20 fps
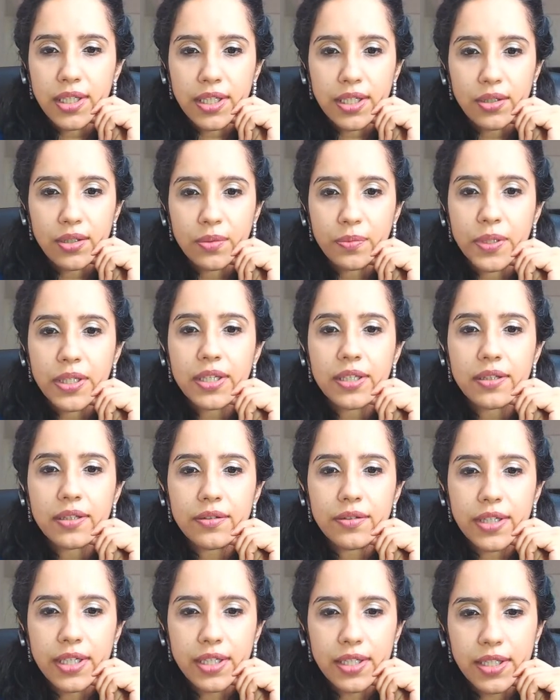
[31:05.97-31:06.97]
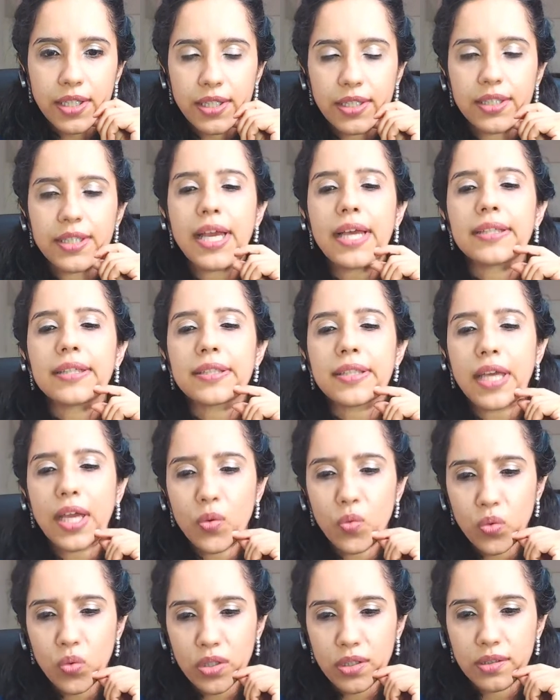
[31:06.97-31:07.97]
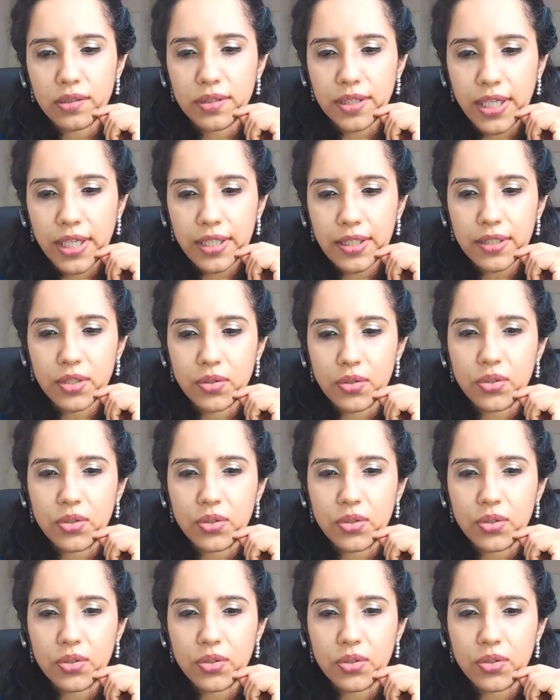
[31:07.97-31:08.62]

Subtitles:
And I hope I get it right again. Yes, I will. Thank